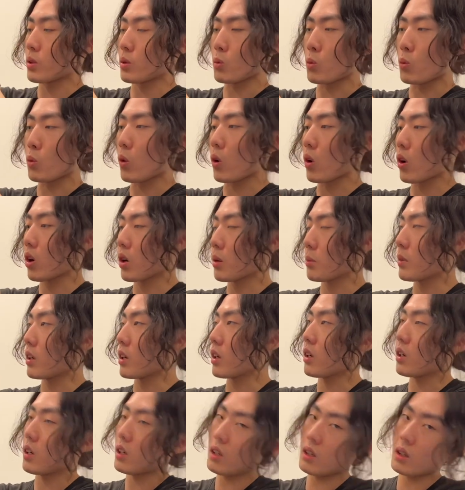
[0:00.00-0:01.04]
warm
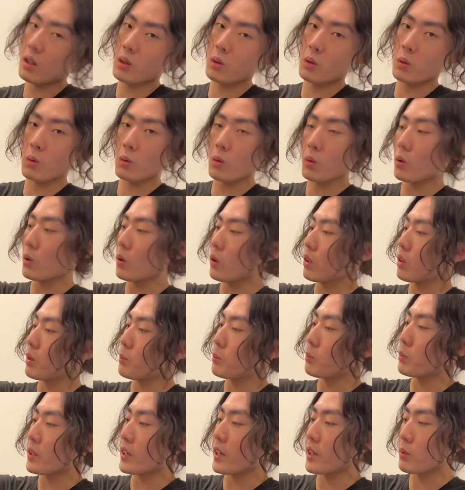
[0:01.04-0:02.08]
wool
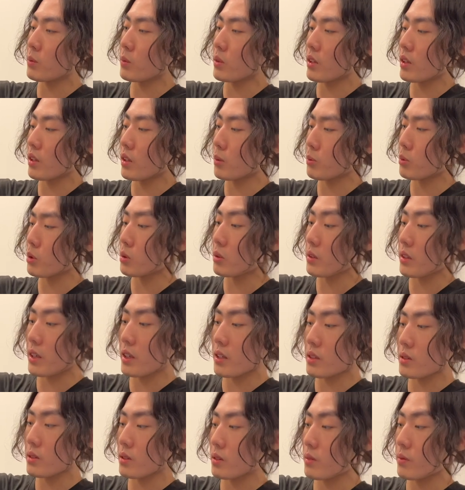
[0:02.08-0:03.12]
blend with a polyester